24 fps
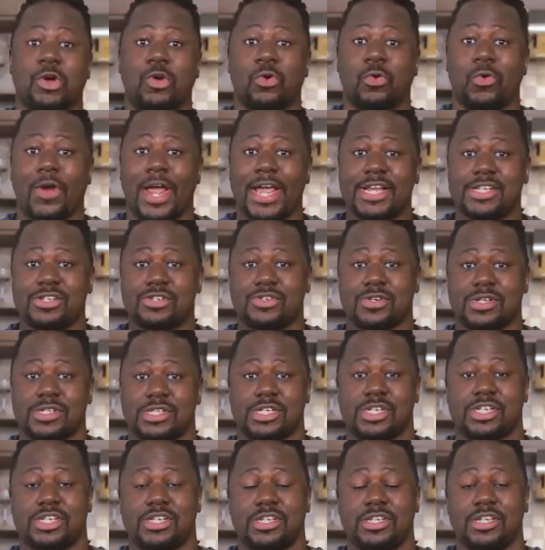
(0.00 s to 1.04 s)
a great
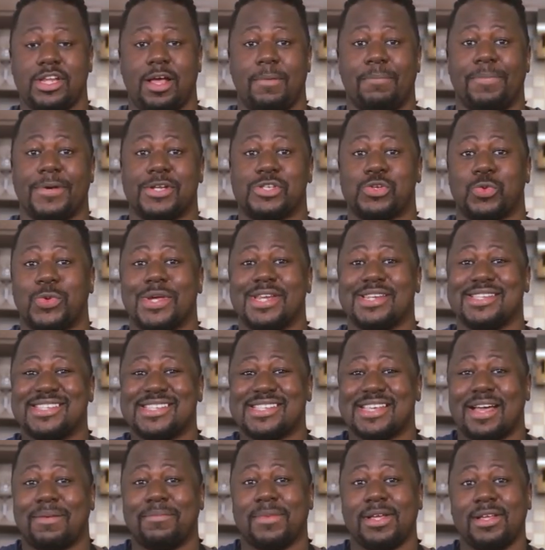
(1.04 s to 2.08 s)
transition between
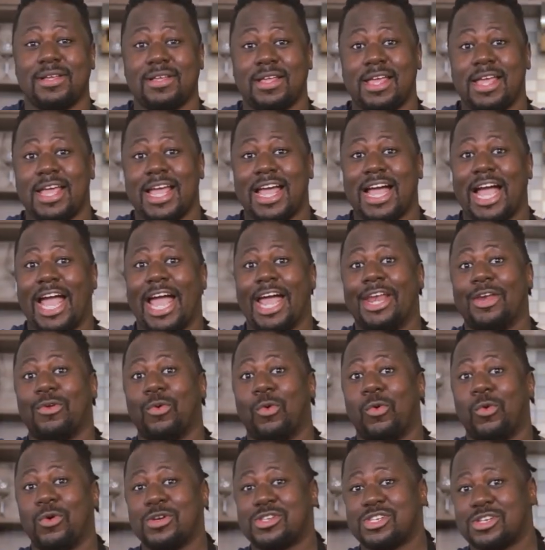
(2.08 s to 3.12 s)
summer
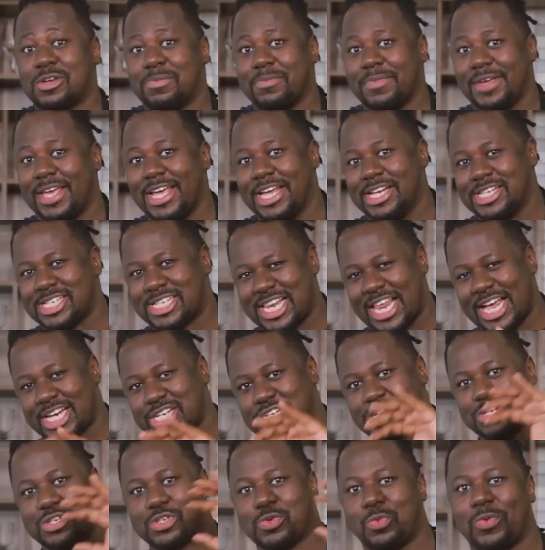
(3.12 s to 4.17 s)
and autumn /
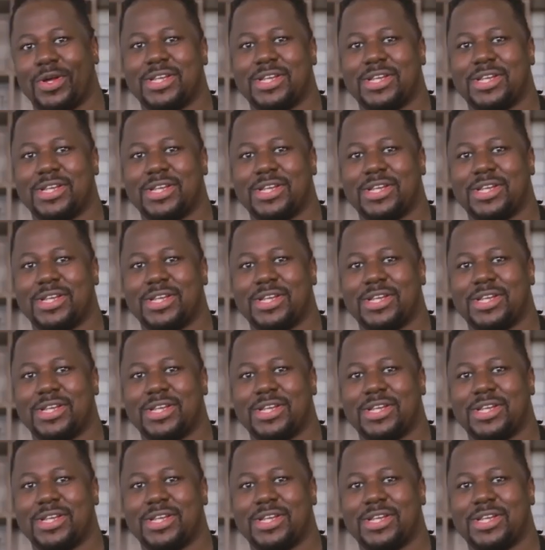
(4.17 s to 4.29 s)
into